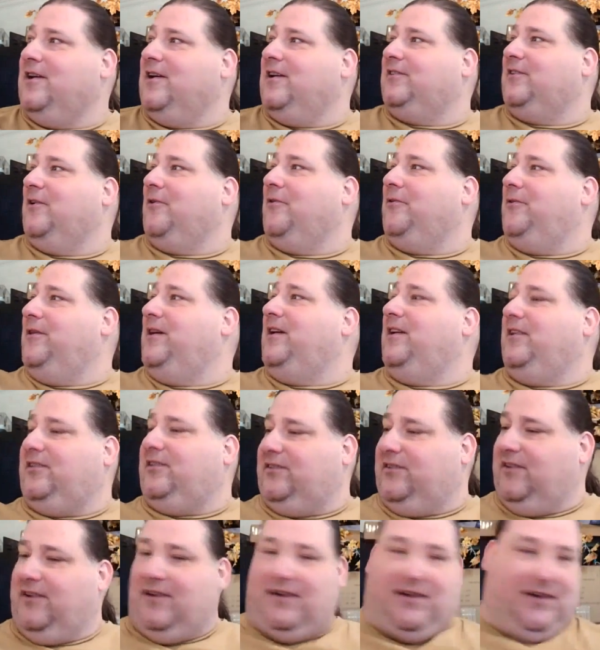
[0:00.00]
So,
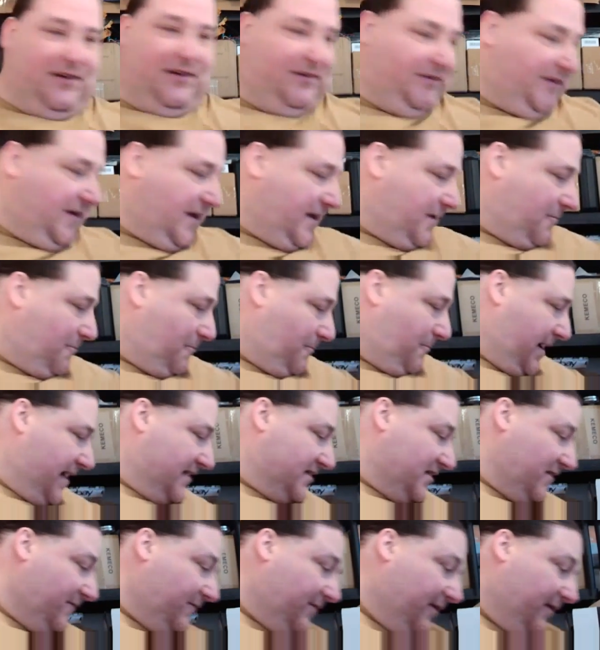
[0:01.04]
this is a
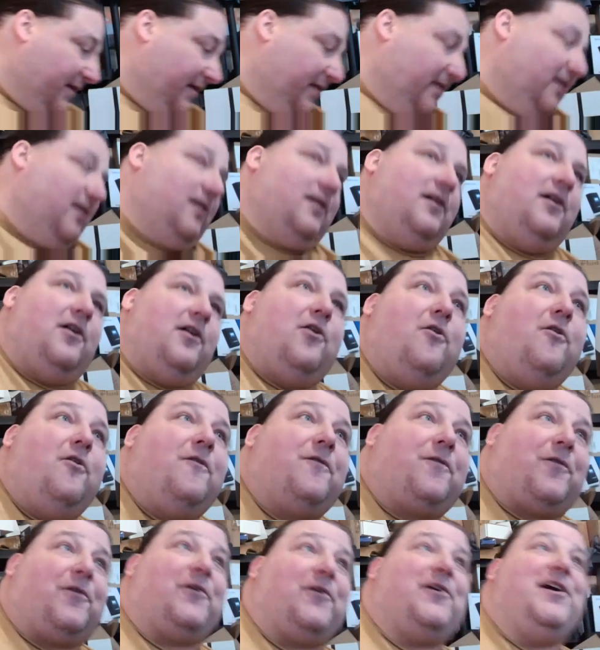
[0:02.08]
massively
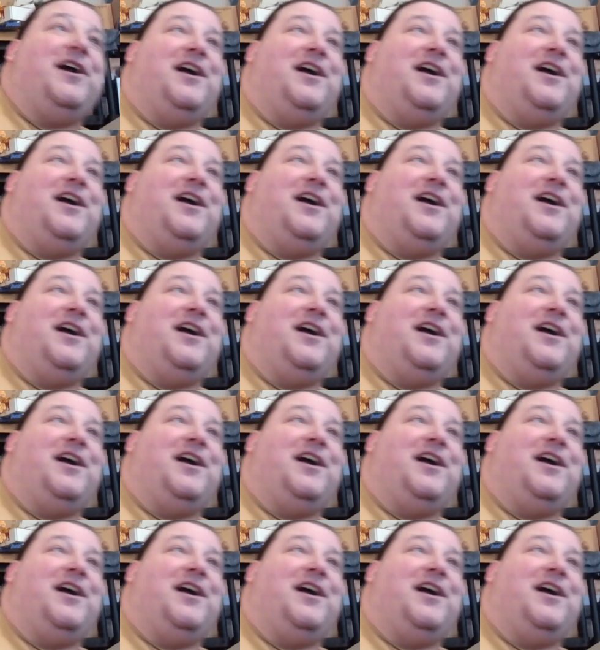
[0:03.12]
over